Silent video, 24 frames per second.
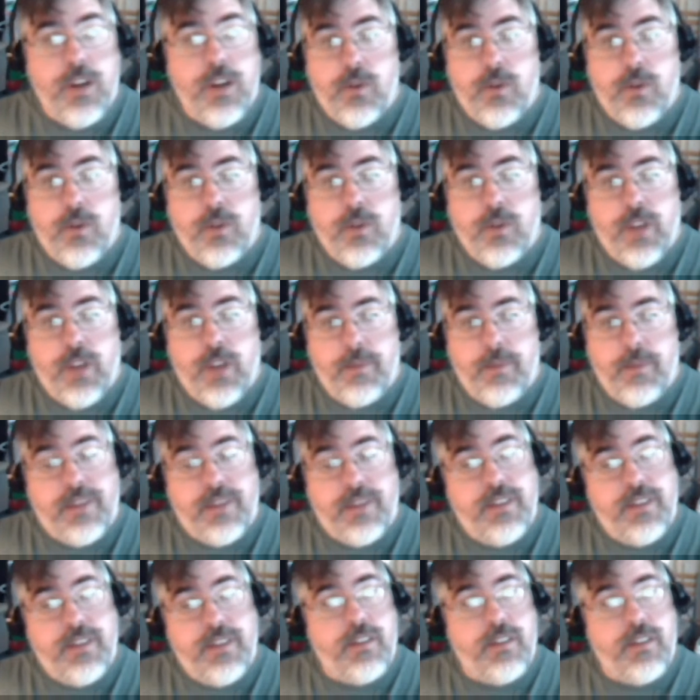nose and my
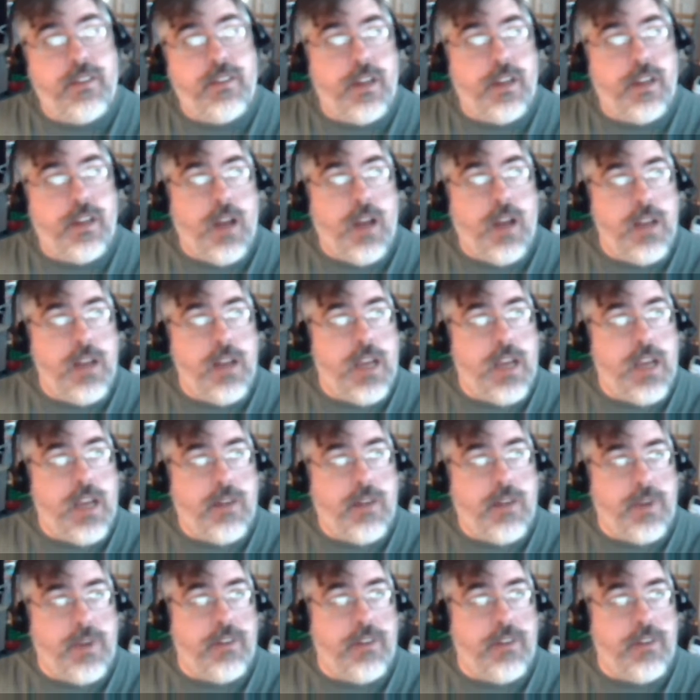fist is in
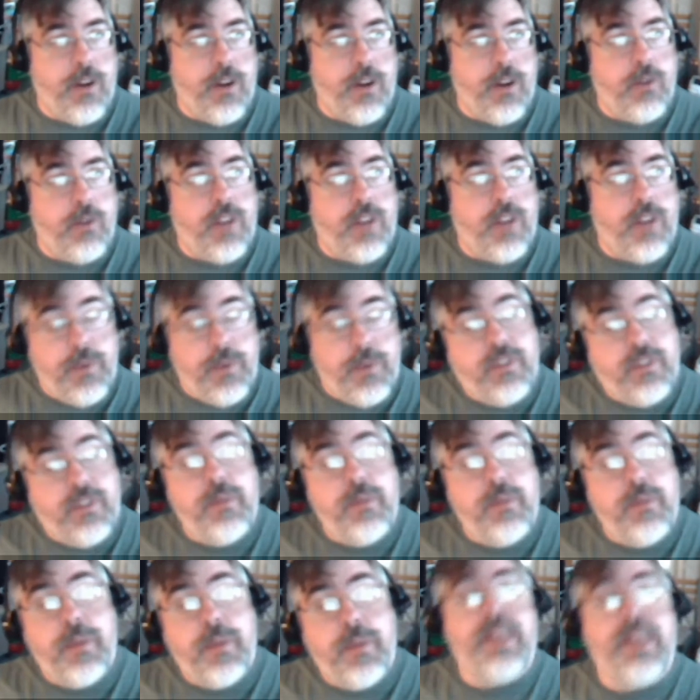contact with your nose, that would
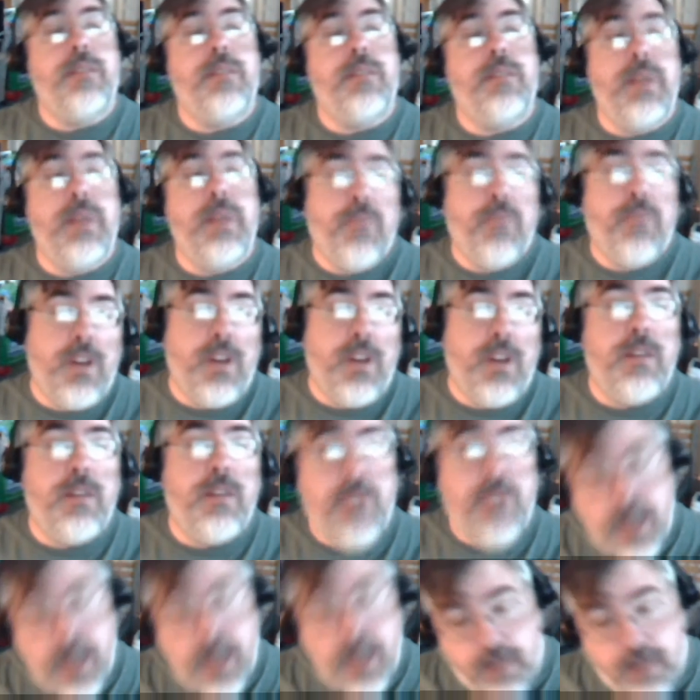seem to me to be pretty
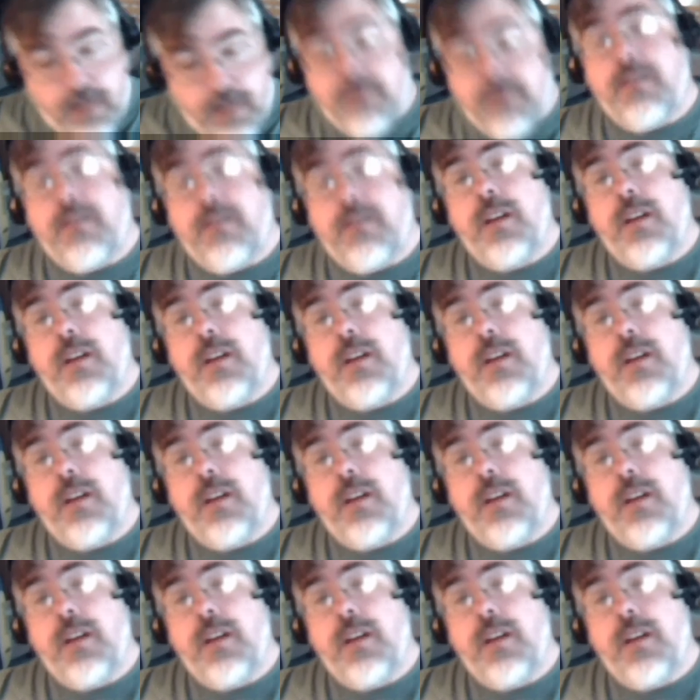objective.